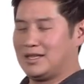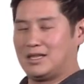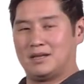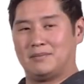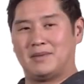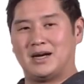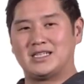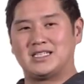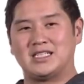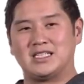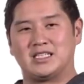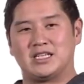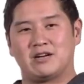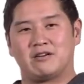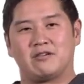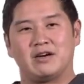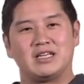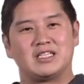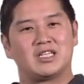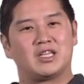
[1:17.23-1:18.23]
the MiSeq
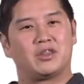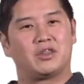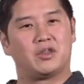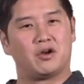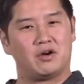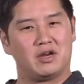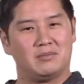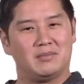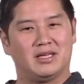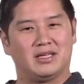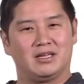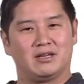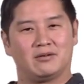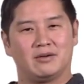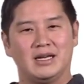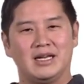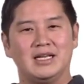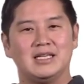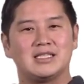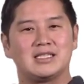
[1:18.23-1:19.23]
generates thirty million
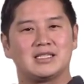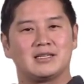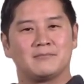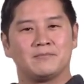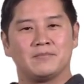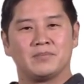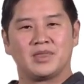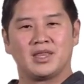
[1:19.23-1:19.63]
reads,